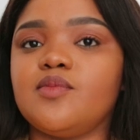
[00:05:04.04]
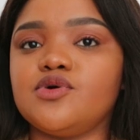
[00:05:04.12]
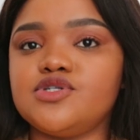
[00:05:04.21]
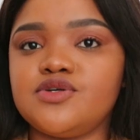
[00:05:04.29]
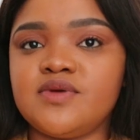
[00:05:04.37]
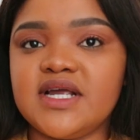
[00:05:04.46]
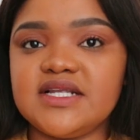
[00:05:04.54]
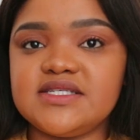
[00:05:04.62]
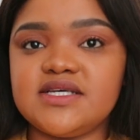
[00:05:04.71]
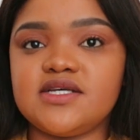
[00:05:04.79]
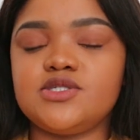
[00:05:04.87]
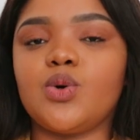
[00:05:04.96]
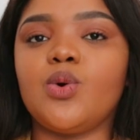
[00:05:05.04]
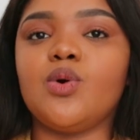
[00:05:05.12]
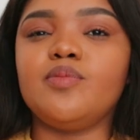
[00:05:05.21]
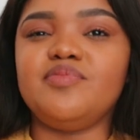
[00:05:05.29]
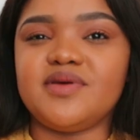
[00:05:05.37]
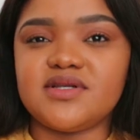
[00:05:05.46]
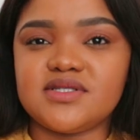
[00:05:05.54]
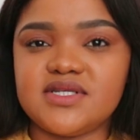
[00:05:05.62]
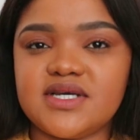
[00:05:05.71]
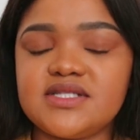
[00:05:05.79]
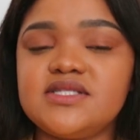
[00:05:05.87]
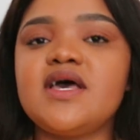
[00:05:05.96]
moderate it, or build
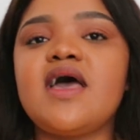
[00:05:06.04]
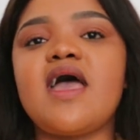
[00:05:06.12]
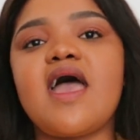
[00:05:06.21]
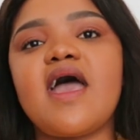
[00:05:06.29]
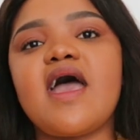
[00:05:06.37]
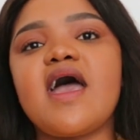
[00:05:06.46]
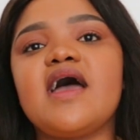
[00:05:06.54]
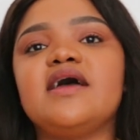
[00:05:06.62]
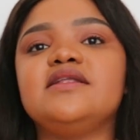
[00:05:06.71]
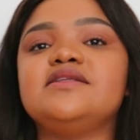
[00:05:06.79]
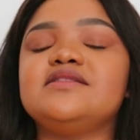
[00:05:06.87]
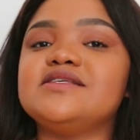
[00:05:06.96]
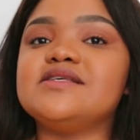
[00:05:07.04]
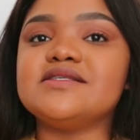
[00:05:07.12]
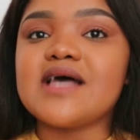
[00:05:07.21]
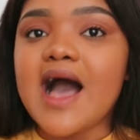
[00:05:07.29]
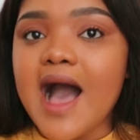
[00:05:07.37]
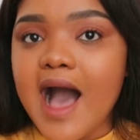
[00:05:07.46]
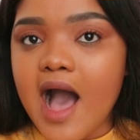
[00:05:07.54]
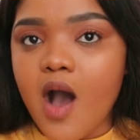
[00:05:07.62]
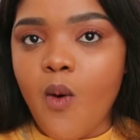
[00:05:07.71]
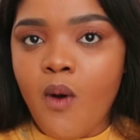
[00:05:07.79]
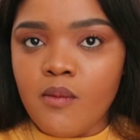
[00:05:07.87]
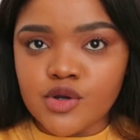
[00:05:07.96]
it, and this is
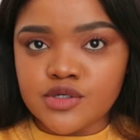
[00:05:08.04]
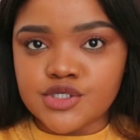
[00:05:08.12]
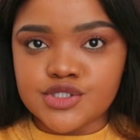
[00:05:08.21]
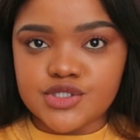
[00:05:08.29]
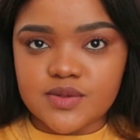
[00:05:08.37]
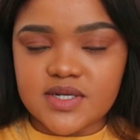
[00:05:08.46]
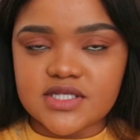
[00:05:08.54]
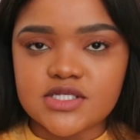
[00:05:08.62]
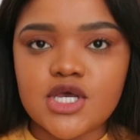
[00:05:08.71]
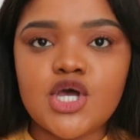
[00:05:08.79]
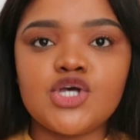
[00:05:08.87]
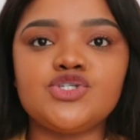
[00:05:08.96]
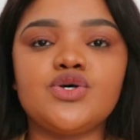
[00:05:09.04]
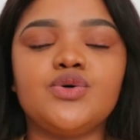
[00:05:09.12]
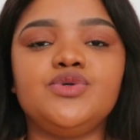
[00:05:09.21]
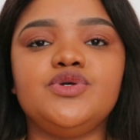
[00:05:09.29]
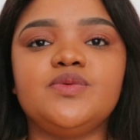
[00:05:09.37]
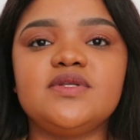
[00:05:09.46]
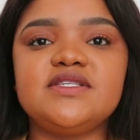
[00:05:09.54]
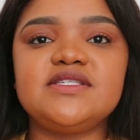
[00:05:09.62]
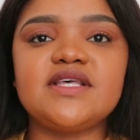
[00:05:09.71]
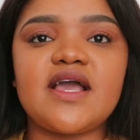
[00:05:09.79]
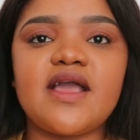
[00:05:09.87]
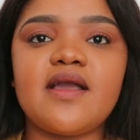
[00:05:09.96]
how I'm gonna do it. So you would
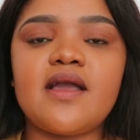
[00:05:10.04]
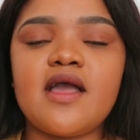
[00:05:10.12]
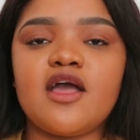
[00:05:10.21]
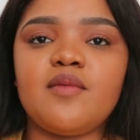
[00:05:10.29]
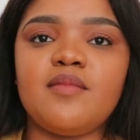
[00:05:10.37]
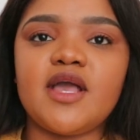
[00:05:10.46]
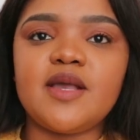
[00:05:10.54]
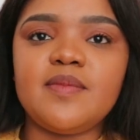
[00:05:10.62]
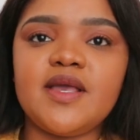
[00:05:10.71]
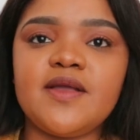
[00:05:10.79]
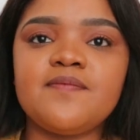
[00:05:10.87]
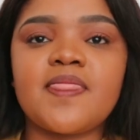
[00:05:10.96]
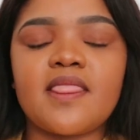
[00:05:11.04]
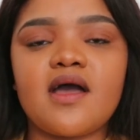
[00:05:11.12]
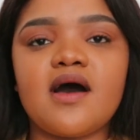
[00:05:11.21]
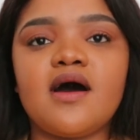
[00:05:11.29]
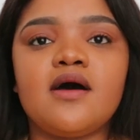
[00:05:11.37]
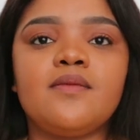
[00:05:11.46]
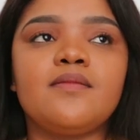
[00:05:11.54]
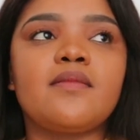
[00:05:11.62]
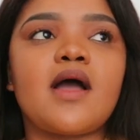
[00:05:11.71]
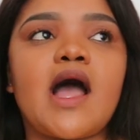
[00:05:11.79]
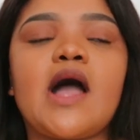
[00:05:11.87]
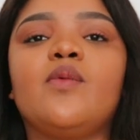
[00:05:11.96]
say maybe
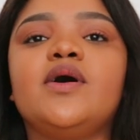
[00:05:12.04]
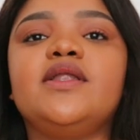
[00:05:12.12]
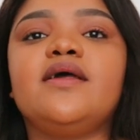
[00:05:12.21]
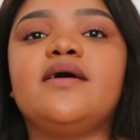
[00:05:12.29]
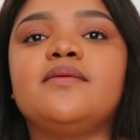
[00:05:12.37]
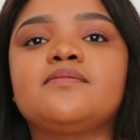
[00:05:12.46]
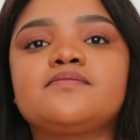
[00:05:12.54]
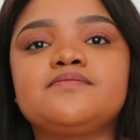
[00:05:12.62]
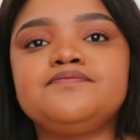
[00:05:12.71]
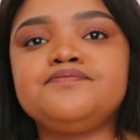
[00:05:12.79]
I wanna